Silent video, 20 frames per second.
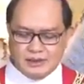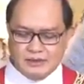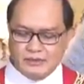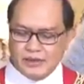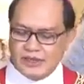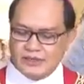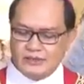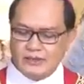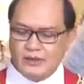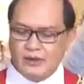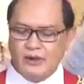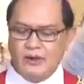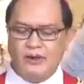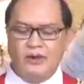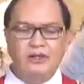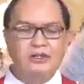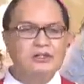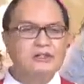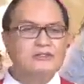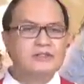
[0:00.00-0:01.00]
when
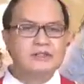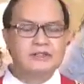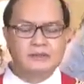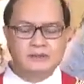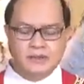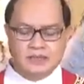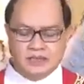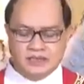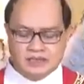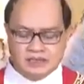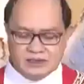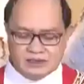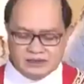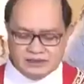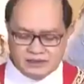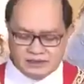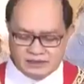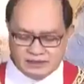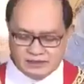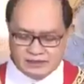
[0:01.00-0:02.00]
all over the world,
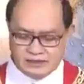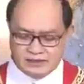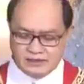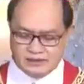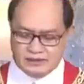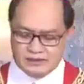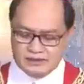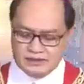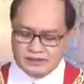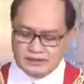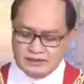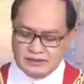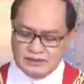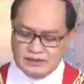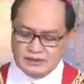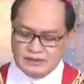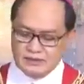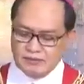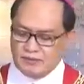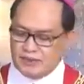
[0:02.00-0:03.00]

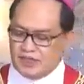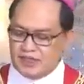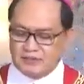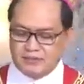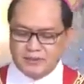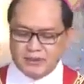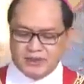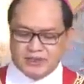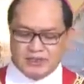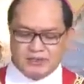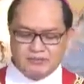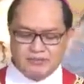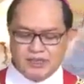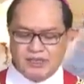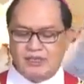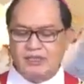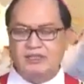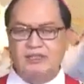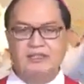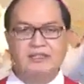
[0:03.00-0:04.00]
people are
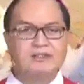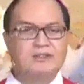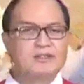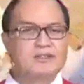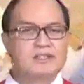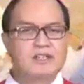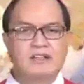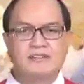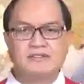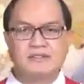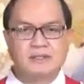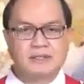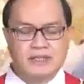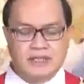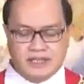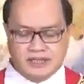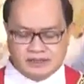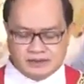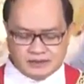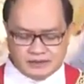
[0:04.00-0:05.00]
beginning to
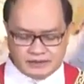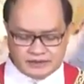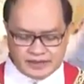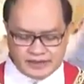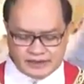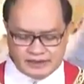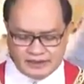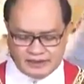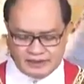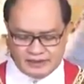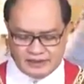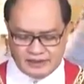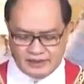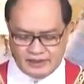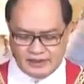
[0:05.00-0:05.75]
suffocate already